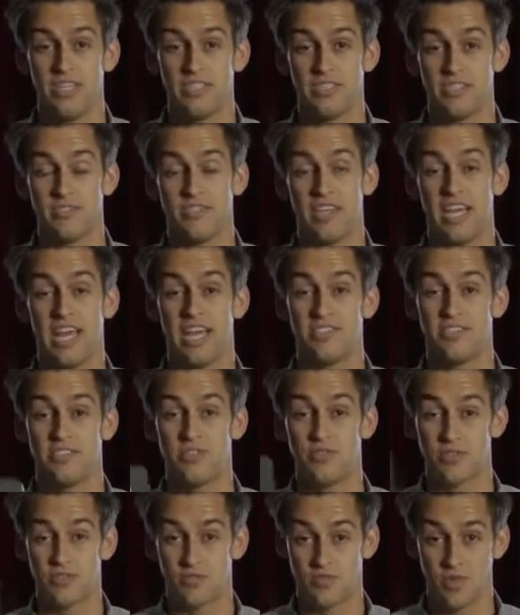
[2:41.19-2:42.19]
So that's
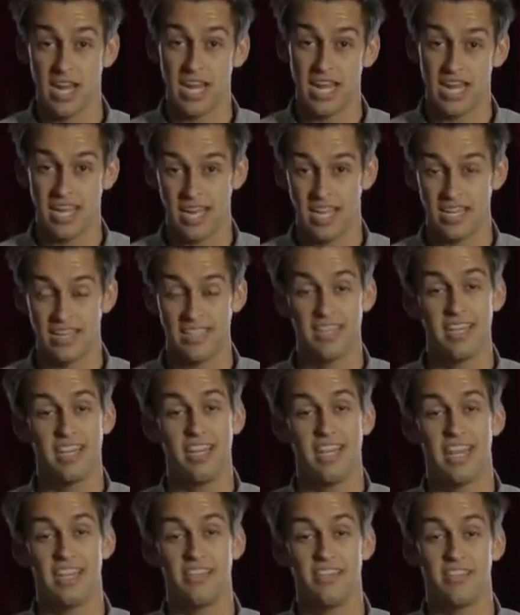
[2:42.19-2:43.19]
your right hand,
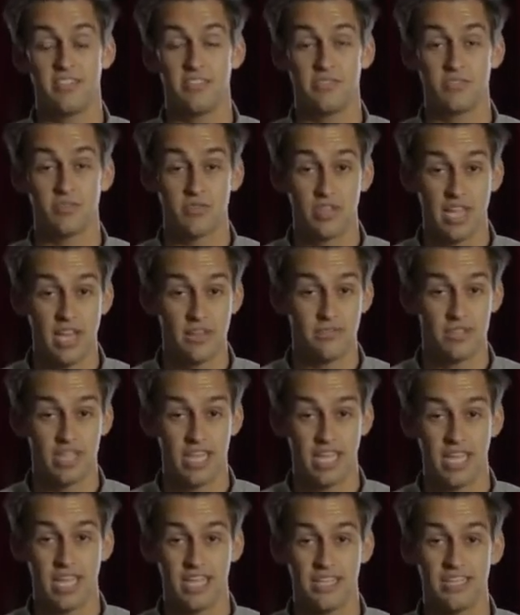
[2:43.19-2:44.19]
and then your left
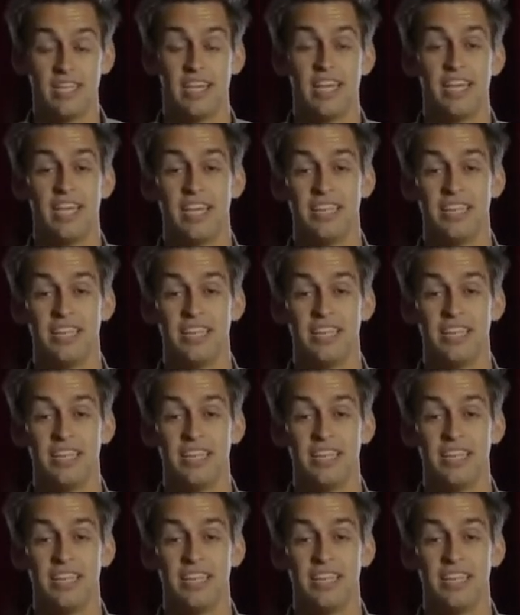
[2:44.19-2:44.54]
hand